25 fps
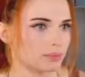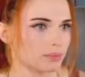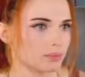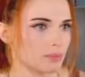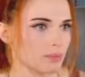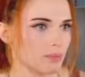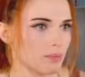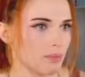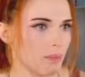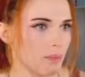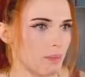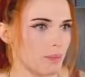
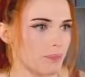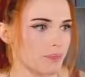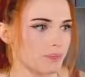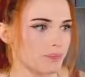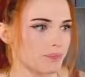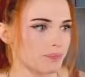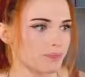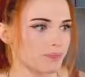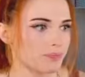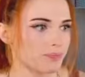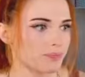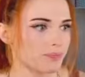really
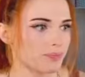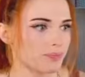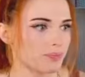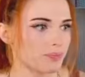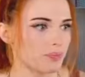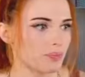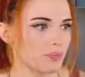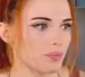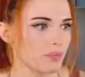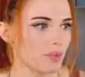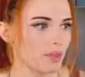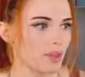hurt
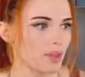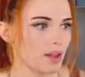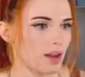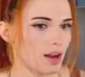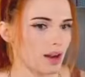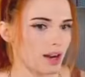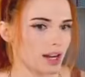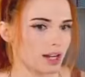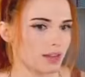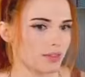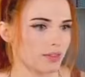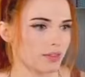bad. I
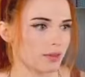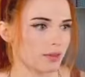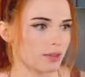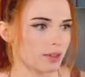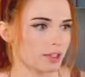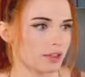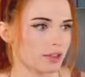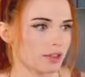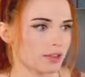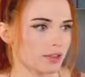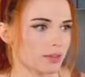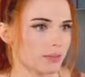have a med
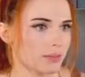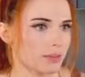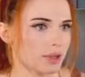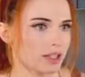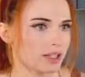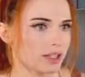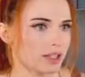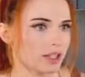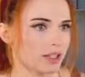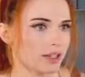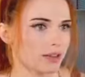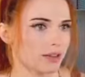kit. Can we
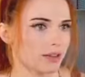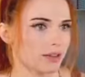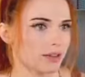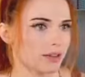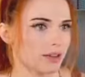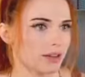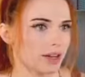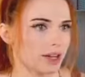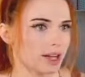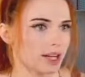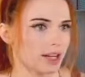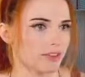get her now?
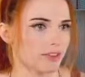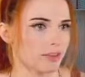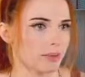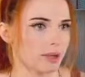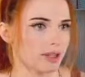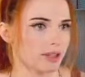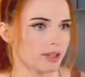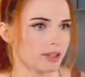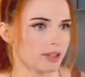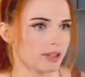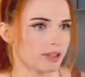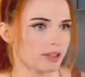I have a med
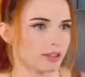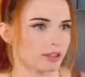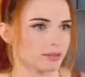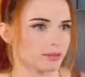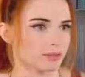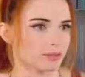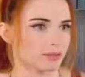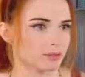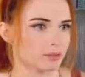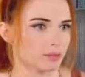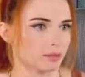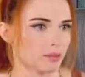kit.
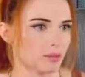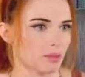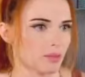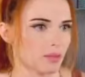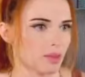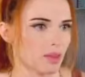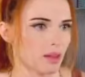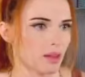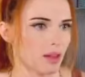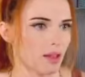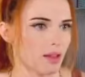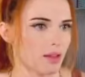
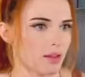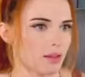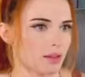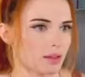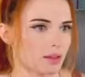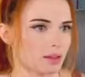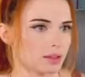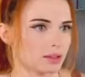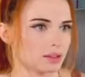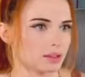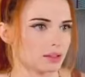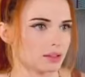
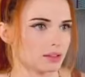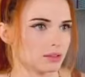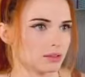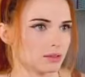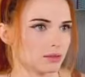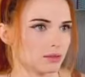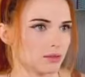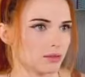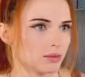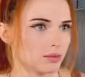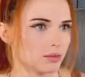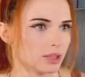Okay.
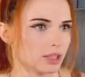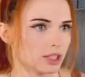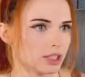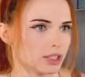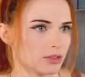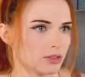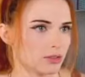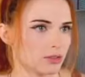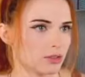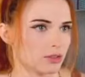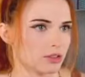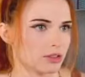I'm gonna get
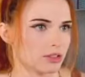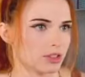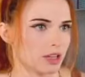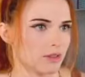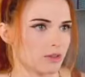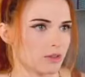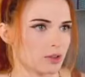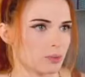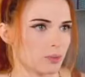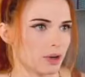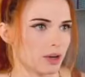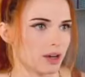to a safe
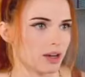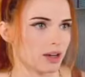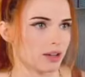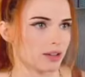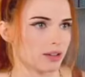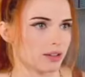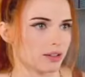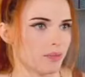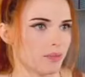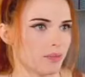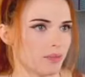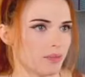spot.
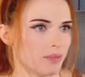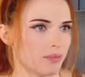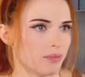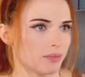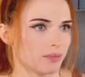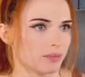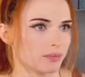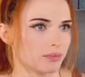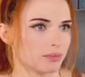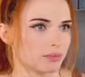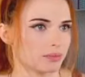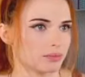
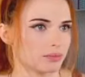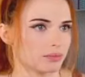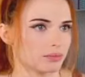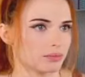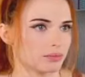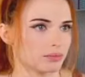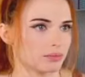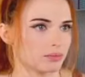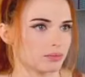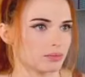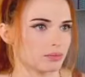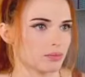Okay,
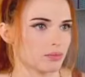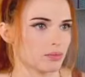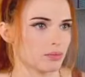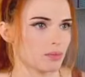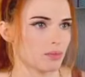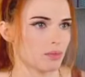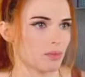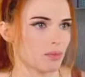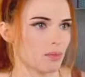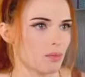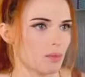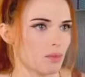uh,
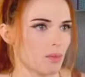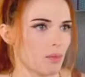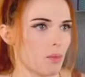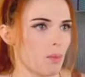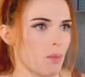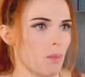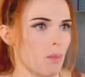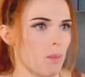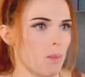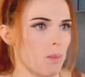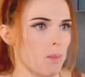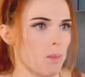let's try to
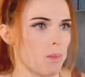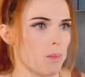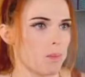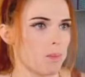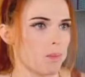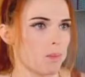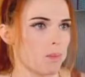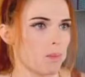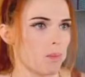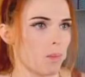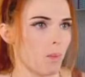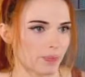reboot
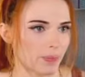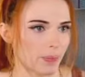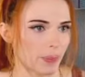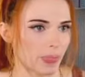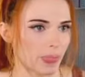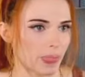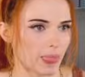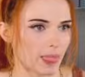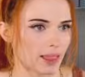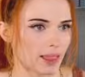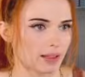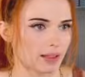her.
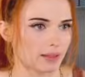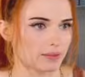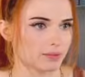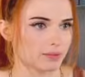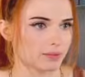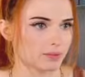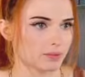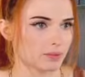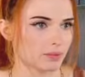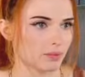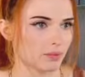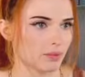Oh, they're, they're
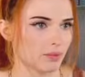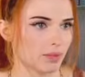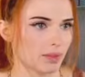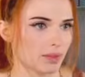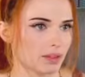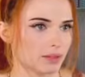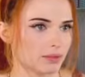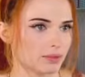here, they're here.